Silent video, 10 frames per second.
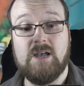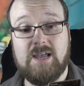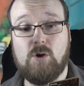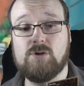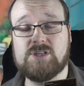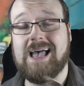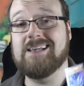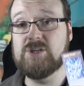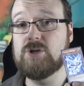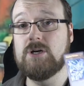It also
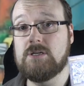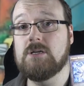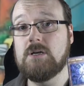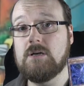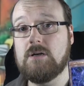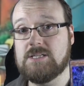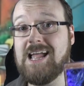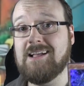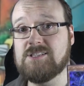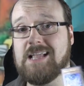has a good
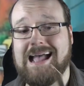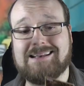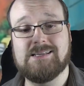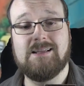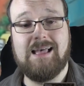attack stat